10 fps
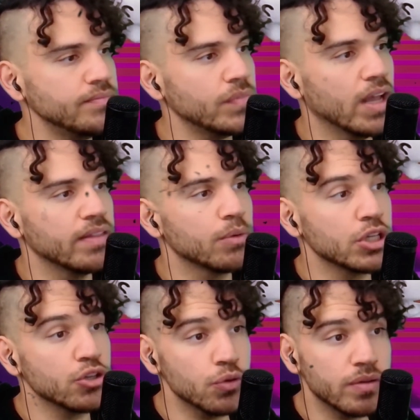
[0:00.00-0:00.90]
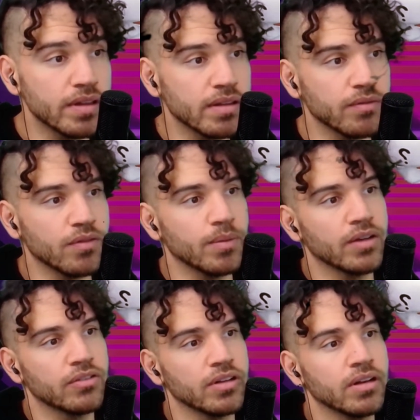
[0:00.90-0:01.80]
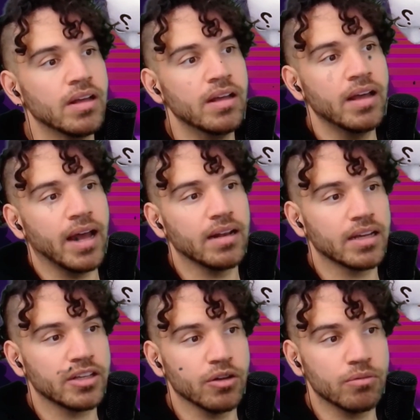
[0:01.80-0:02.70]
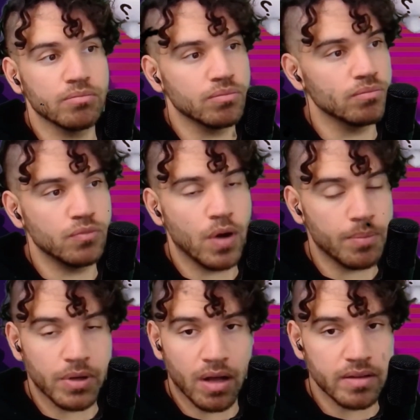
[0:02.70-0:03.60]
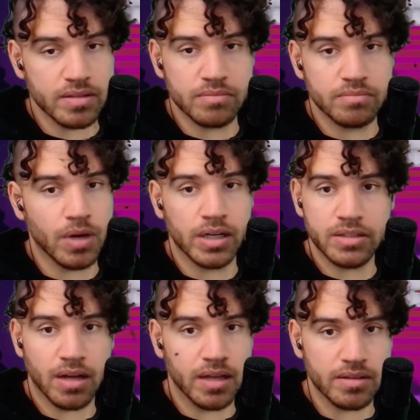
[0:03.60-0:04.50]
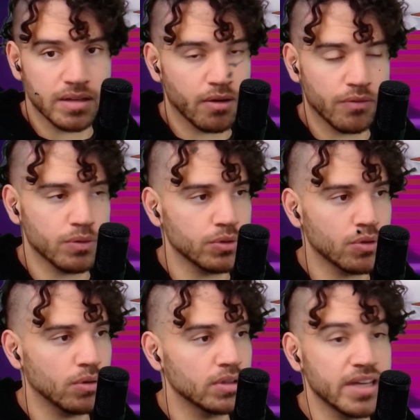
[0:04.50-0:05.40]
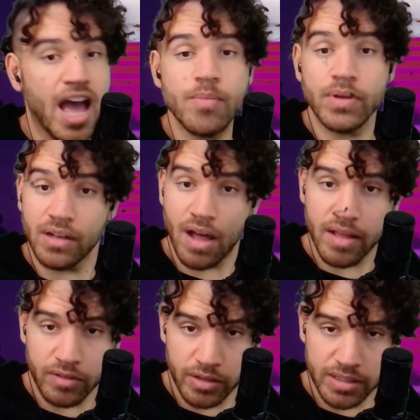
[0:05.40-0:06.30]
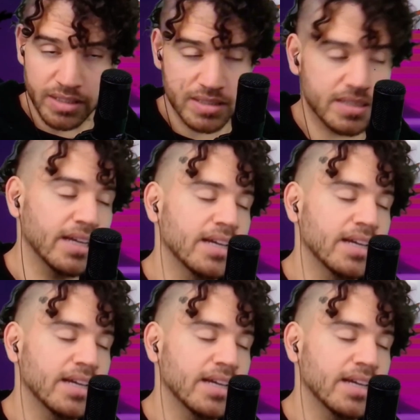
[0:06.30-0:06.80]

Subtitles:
and they were going to use this information and like, you know, weaponize it, monetize it, however you want to call it, capitalize on it, let's say,